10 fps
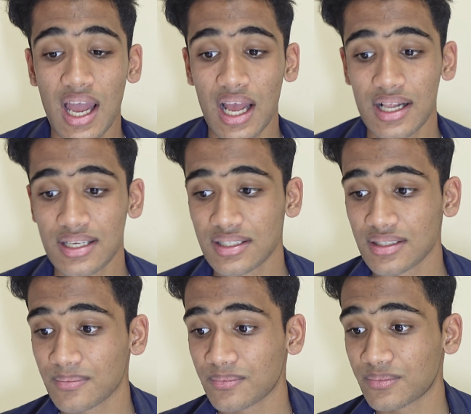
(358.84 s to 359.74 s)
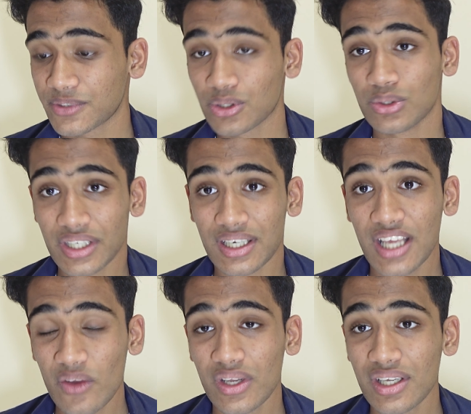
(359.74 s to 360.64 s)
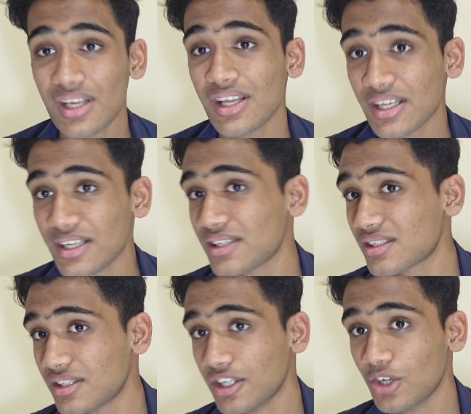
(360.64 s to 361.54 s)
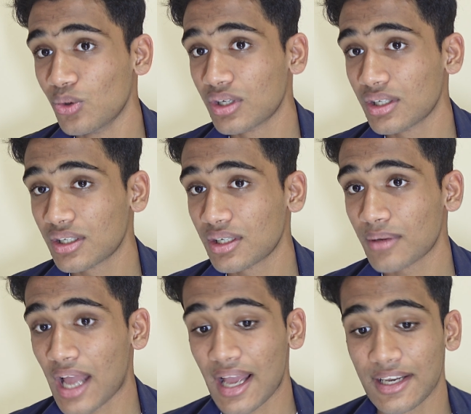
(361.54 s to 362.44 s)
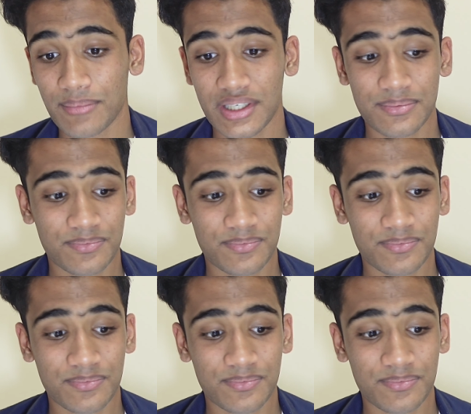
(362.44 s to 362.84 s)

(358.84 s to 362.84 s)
And so the clear winner is the Google, but